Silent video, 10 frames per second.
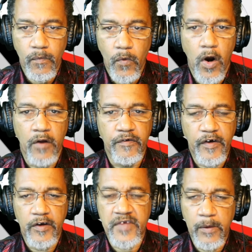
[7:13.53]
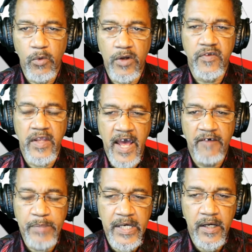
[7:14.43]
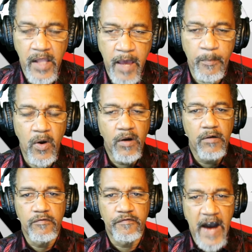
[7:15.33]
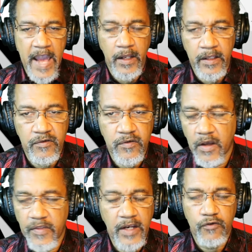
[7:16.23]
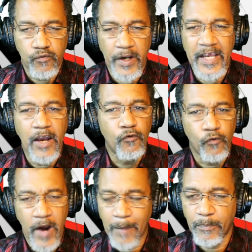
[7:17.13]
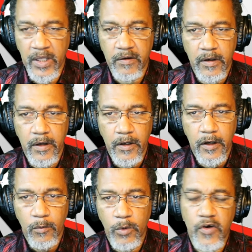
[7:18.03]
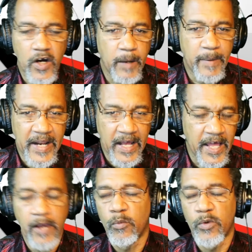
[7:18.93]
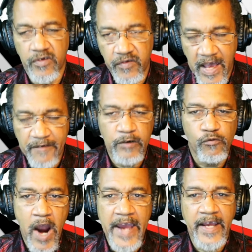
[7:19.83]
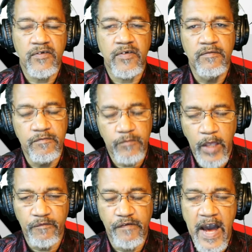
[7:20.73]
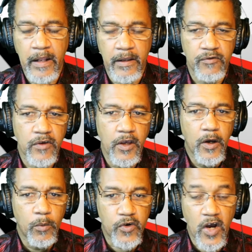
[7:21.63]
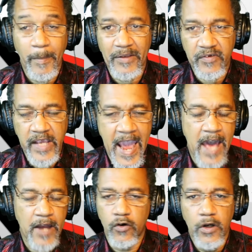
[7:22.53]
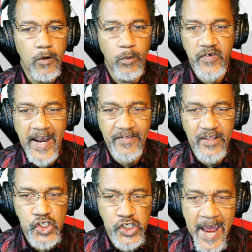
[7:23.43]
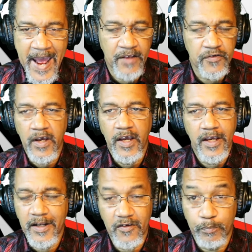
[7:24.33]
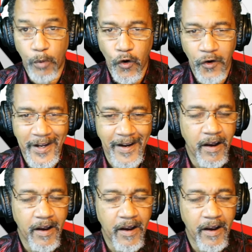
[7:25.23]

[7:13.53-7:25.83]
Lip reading: are the very same ones that have BLM violence that is running rampant? We're talking about LA, which is having riots and violence. We're talking about Seattle, which had the Chaz and is burning